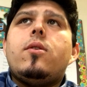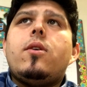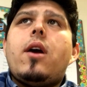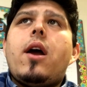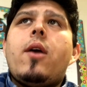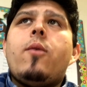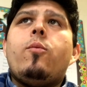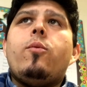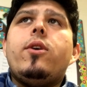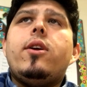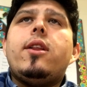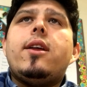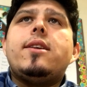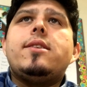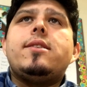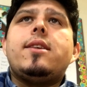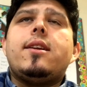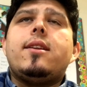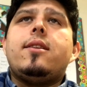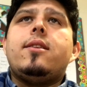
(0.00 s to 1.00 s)
realized
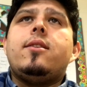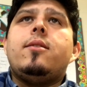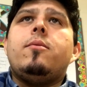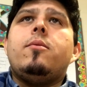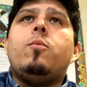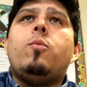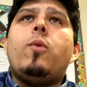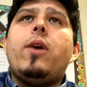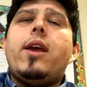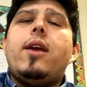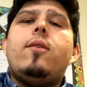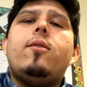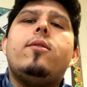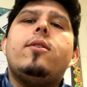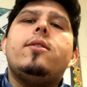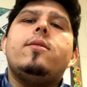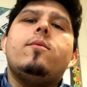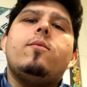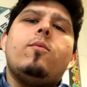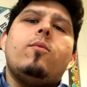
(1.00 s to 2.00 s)
that the weight
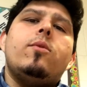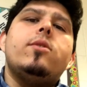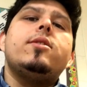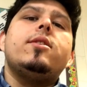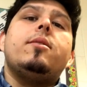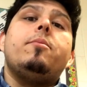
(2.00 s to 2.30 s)
wasn't